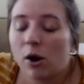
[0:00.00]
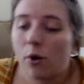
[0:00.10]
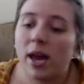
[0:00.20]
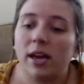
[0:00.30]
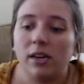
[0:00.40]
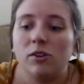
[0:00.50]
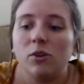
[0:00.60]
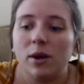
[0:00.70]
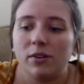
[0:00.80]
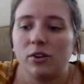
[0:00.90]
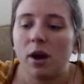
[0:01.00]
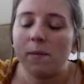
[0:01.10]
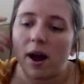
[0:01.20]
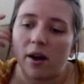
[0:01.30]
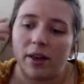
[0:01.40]
Okay, because you guys are talking
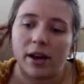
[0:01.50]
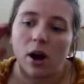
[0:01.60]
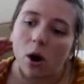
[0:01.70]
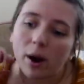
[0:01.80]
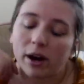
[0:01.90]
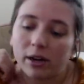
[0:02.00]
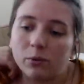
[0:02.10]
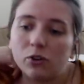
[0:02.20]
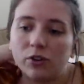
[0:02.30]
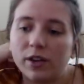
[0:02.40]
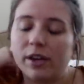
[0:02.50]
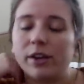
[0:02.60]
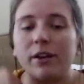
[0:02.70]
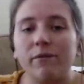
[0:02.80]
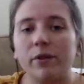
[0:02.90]
about how, like, oh, I heard it was just, like, a
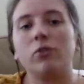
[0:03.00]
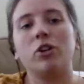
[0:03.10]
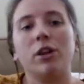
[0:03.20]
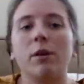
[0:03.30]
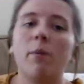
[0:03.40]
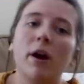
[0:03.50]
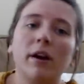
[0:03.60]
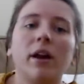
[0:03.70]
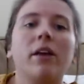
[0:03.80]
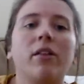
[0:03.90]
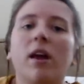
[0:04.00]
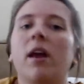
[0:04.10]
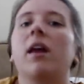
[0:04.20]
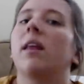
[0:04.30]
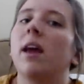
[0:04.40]
confusion in the marketing
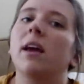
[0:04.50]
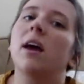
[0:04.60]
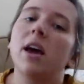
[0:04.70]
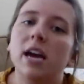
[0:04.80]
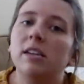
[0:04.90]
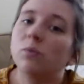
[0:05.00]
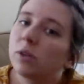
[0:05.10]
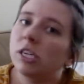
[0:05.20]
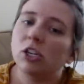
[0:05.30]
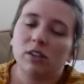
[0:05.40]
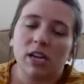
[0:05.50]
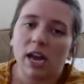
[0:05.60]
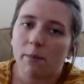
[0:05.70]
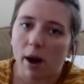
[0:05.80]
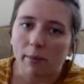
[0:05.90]
thing. Like, it's really just a
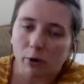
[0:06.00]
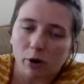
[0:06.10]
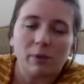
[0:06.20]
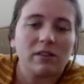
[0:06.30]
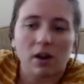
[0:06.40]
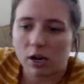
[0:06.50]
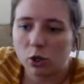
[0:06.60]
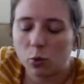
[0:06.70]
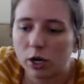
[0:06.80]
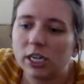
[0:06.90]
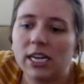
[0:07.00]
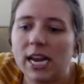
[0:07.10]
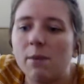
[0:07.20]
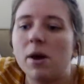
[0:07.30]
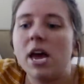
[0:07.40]
hip-hop group. It's not a twerk
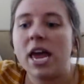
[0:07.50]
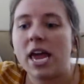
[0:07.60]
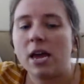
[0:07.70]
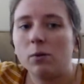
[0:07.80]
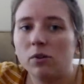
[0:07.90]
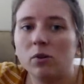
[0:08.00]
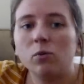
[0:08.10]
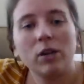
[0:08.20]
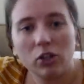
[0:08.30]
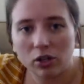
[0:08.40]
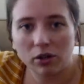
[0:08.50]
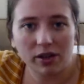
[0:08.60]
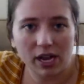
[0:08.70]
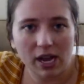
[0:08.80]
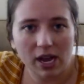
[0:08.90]
team. It was
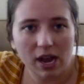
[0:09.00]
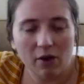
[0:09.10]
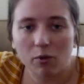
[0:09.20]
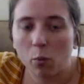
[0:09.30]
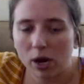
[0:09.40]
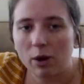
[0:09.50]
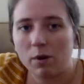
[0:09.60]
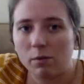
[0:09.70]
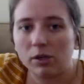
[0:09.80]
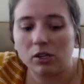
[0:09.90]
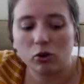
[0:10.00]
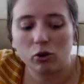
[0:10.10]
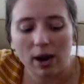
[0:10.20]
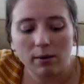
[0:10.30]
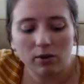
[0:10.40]
originally, from what I remember,
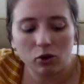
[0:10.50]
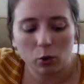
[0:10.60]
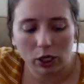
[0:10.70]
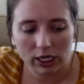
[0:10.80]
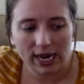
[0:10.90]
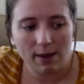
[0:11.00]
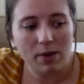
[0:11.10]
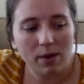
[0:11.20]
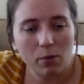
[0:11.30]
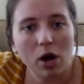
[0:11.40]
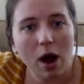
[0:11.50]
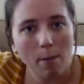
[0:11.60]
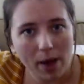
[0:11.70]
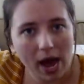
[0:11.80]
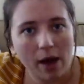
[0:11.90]
described as a twerk team. People
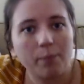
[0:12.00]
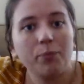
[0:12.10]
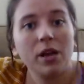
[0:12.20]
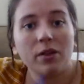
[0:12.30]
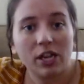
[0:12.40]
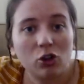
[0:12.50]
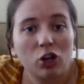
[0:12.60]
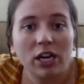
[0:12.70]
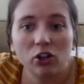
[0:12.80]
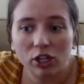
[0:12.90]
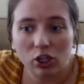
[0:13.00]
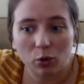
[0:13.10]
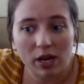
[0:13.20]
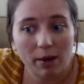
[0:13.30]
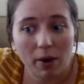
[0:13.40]
got mad. They changed it
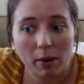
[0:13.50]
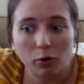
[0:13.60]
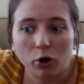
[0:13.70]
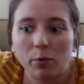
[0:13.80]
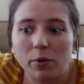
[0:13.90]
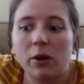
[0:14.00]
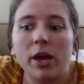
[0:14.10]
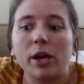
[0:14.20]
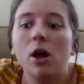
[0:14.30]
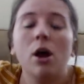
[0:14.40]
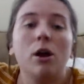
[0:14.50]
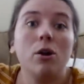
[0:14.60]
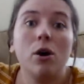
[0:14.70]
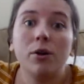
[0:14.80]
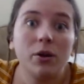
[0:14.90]
to a hip-hop group, and they were like,
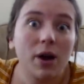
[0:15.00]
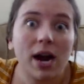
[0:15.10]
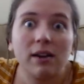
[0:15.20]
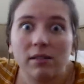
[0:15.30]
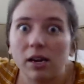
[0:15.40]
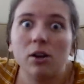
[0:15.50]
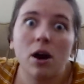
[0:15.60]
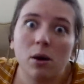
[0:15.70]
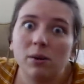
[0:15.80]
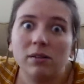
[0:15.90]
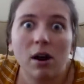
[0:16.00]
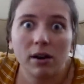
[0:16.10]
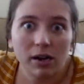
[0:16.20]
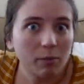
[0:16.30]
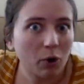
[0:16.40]
no, you guys, like, no, it's
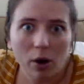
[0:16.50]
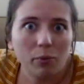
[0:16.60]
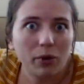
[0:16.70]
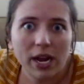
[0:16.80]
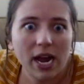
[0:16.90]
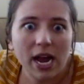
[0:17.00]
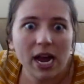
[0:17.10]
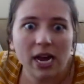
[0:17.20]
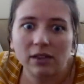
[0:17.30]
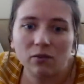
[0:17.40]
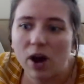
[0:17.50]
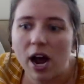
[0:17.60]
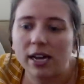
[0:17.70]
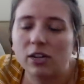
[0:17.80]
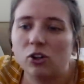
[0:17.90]
not inappropriate. It's
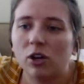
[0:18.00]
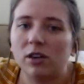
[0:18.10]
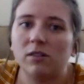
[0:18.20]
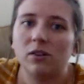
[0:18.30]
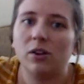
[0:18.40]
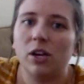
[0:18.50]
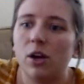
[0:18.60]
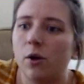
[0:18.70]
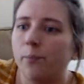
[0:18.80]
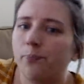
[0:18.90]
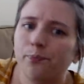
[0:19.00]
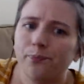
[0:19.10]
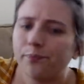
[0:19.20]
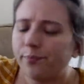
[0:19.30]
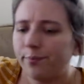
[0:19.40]
fine. It's just, you know,
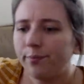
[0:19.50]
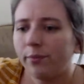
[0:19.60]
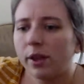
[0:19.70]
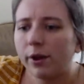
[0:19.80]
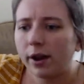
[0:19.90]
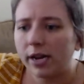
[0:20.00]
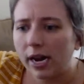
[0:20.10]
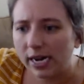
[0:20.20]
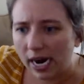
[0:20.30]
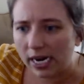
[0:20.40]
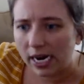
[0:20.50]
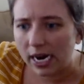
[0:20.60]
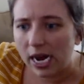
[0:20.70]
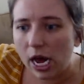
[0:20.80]
yada, yada, yada.